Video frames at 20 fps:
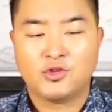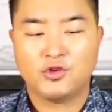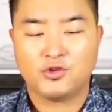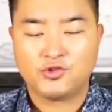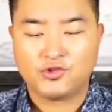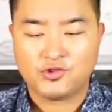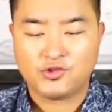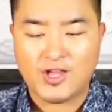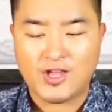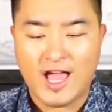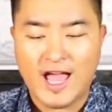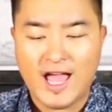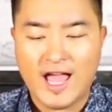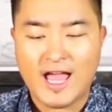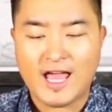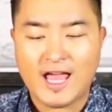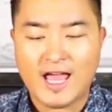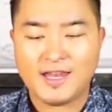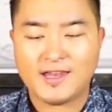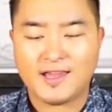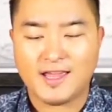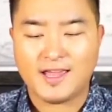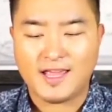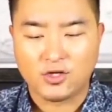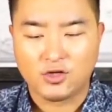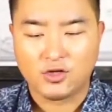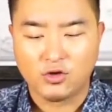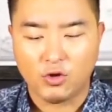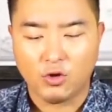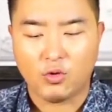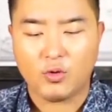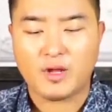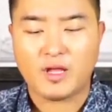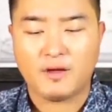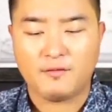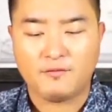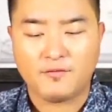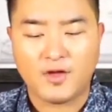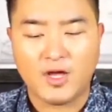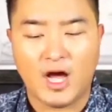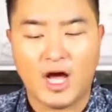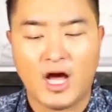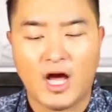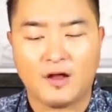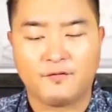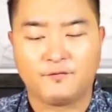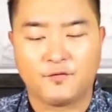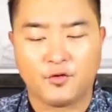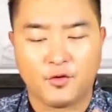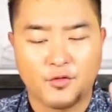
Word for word: to stand in the glory of God?